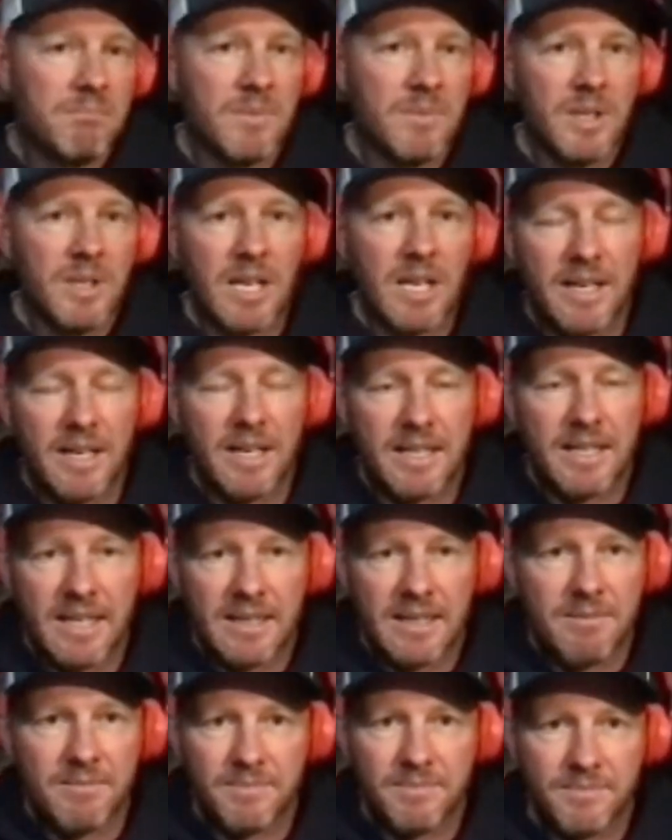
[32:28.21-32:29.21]

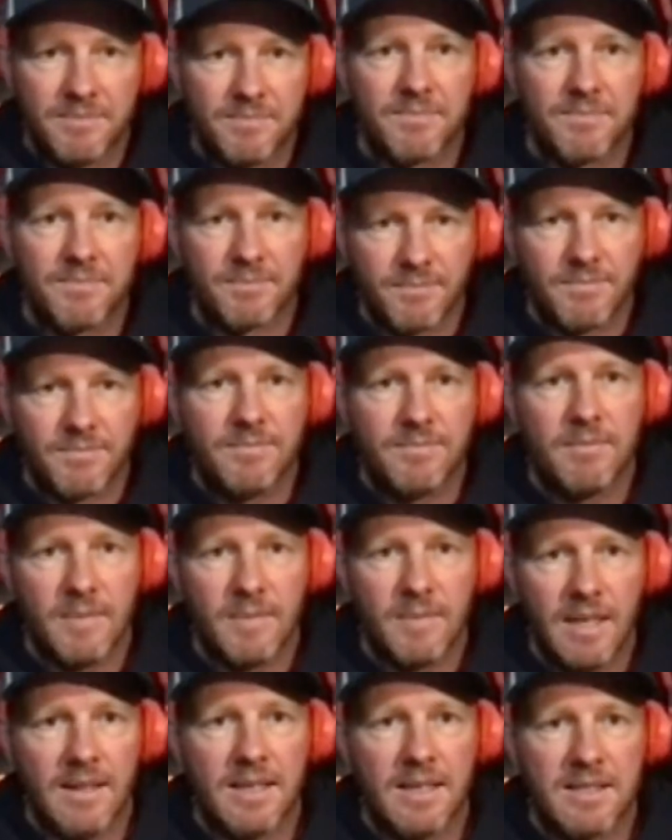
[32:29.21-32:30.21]
guiding.
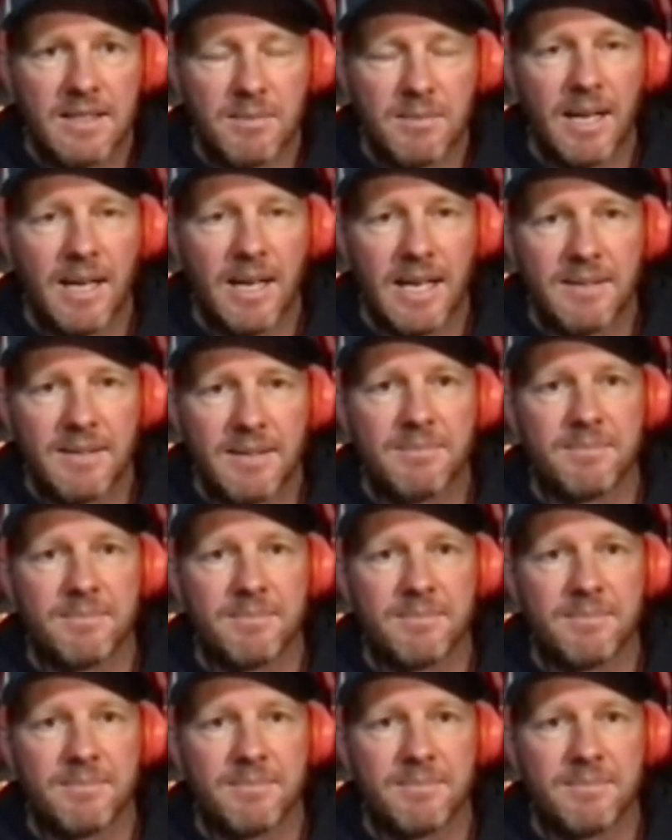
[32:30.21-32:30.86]
That's the plan.